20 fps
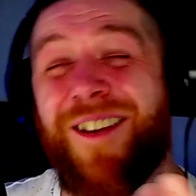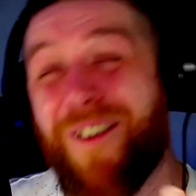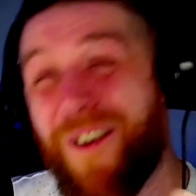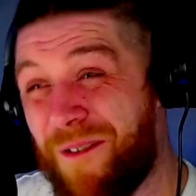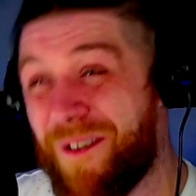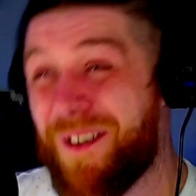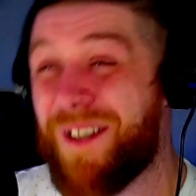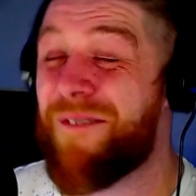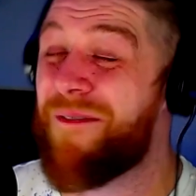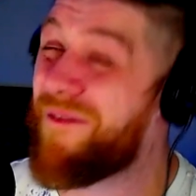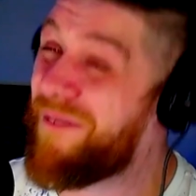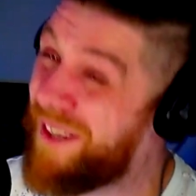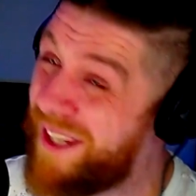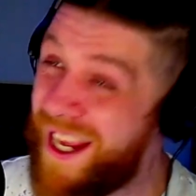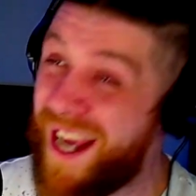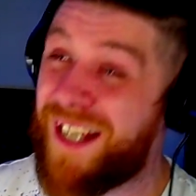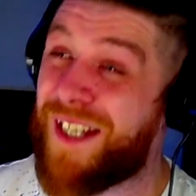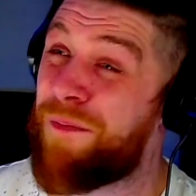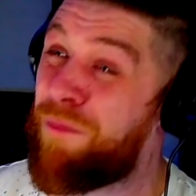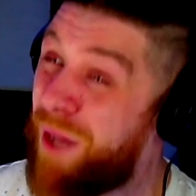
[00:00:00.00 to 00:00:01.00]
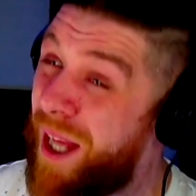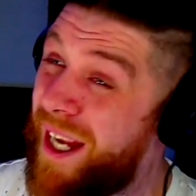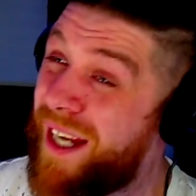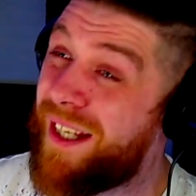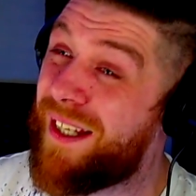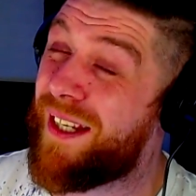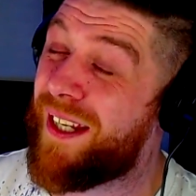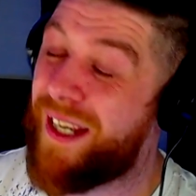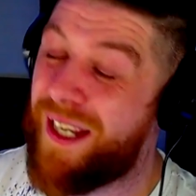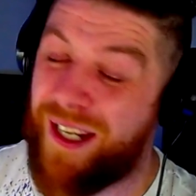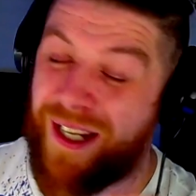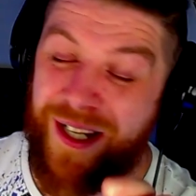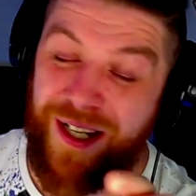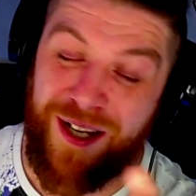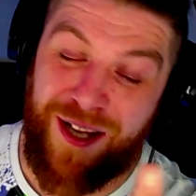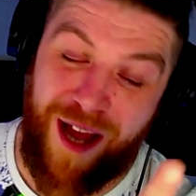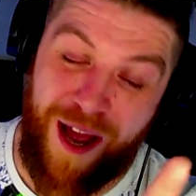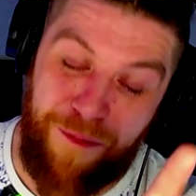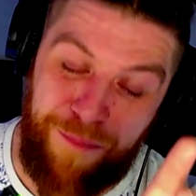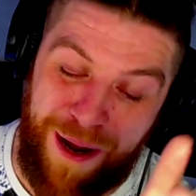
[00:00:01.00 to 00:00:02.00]
no, and they explained
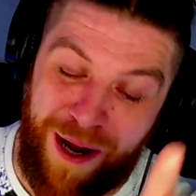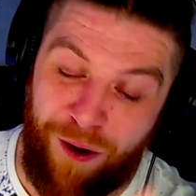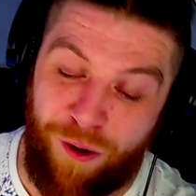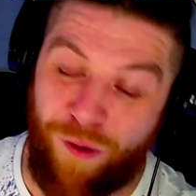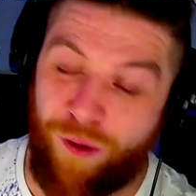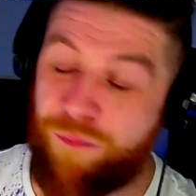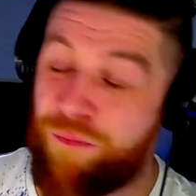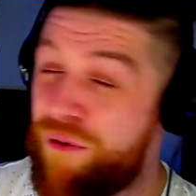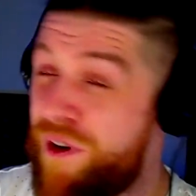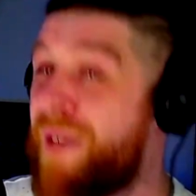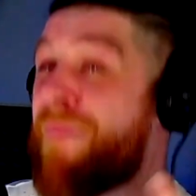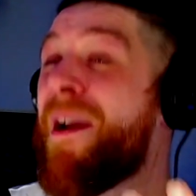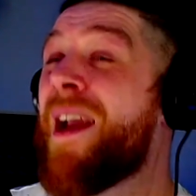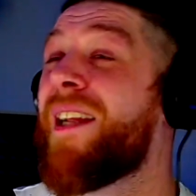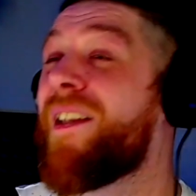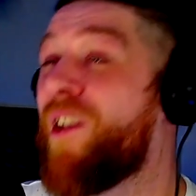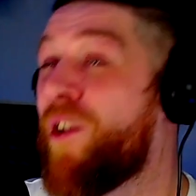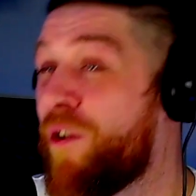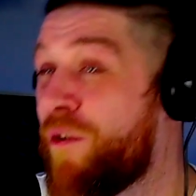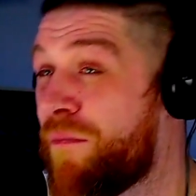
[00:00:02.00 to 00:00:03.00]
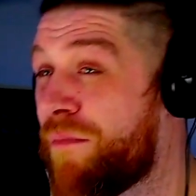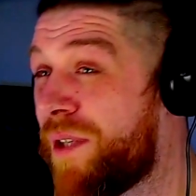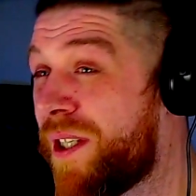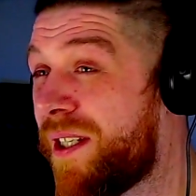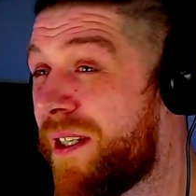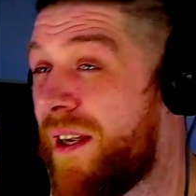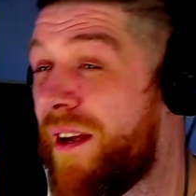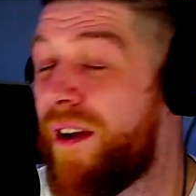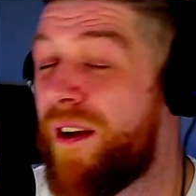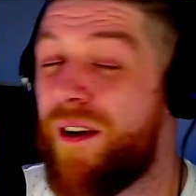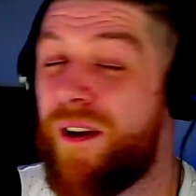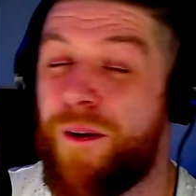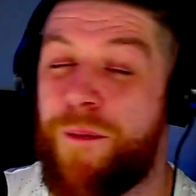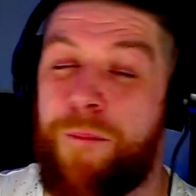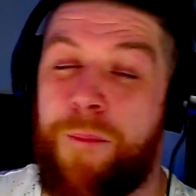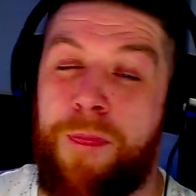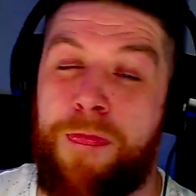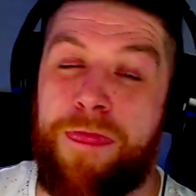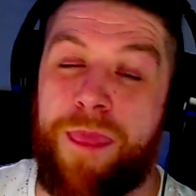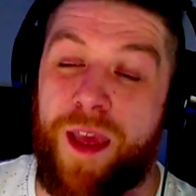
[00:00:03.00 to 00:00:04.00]
about pre-made loops,
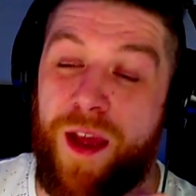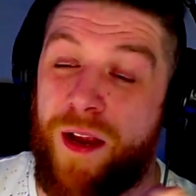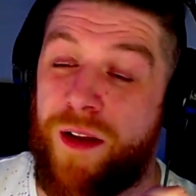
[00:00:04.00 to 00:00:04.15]
and